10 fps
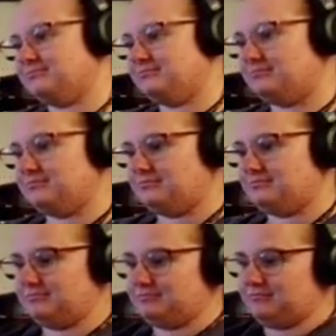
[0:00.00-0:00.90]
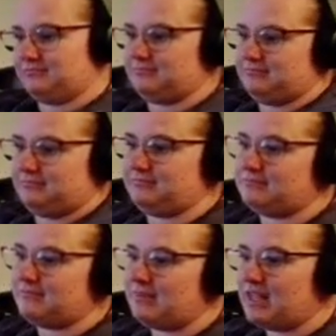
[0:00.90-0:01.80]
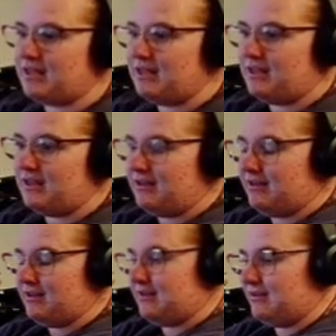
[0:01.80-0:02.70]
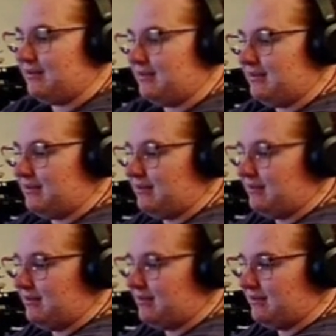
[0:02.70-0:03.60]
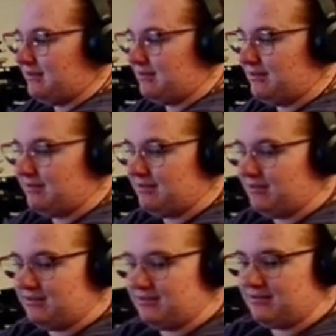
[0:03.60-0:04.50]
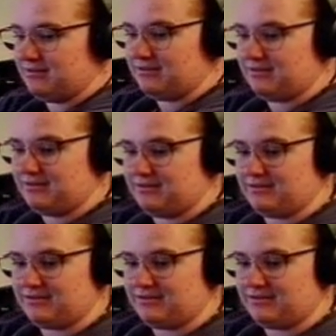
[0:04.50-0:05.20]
(silent)